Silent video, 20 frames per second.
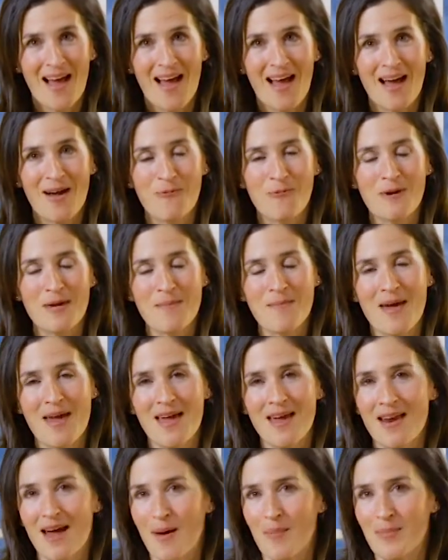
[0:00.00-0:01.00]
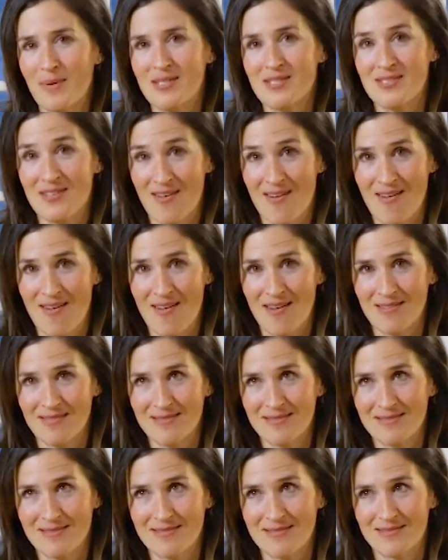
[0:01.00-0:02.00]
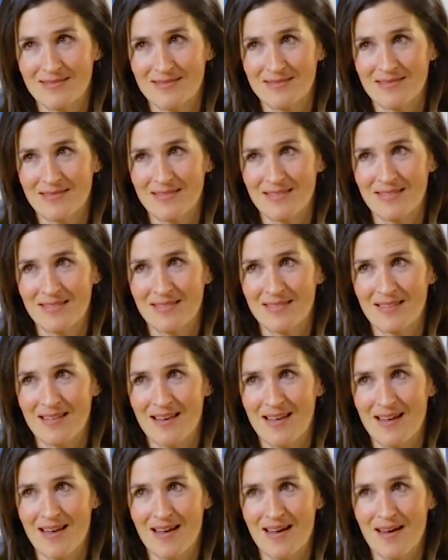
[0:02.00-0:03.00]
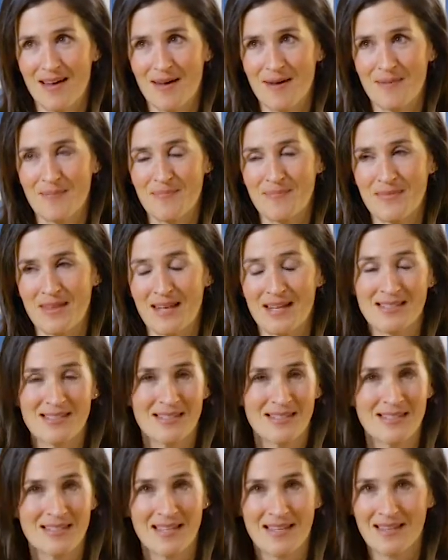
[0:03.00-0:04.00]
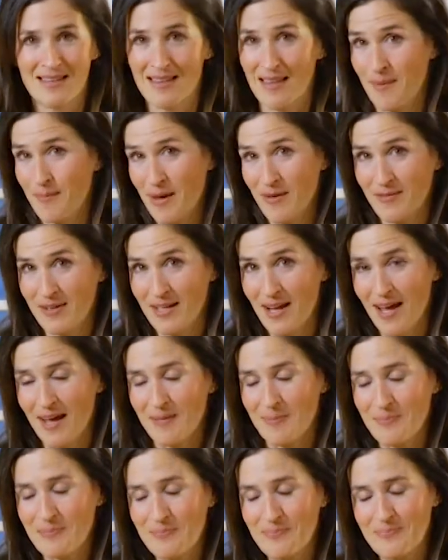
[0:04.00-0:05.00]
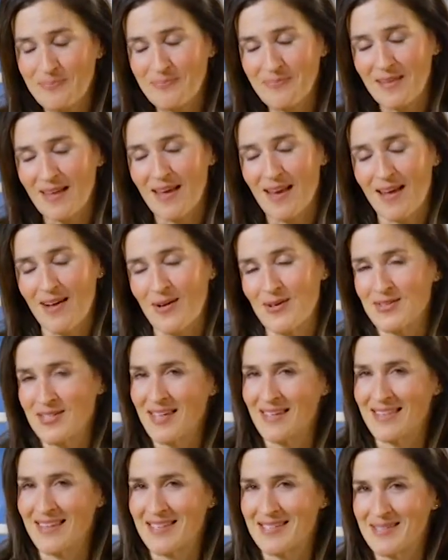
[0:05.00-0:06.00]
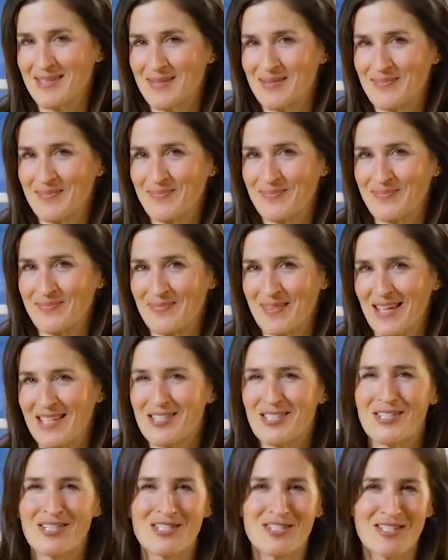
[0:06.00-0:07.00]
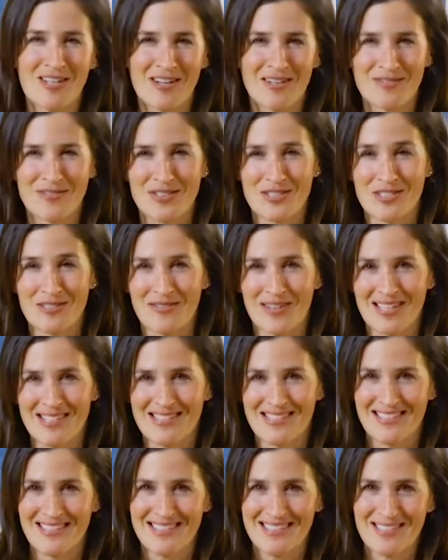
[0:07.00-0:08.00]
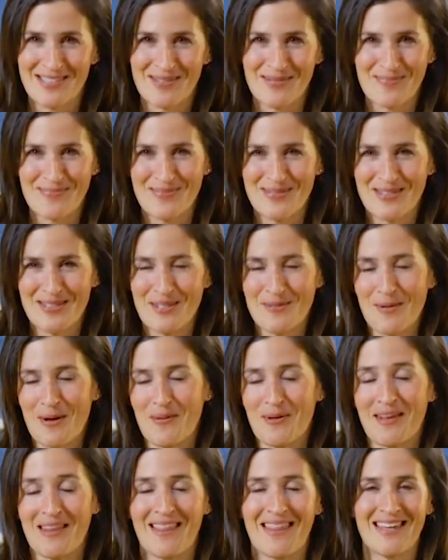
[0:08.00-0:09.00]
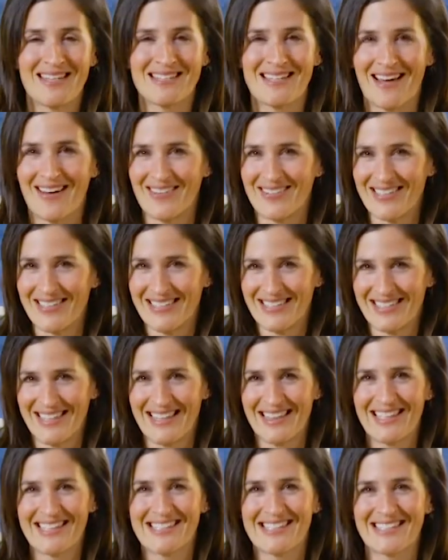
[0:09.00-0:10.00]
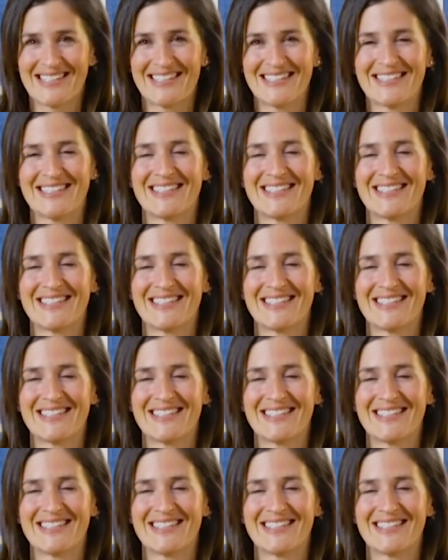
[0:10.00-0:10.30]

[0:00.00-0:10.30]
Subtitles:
And we made up a song that I sing to them every night. And it goes like this. It's a good song for Shavasana too, so you might want to lay down and listen.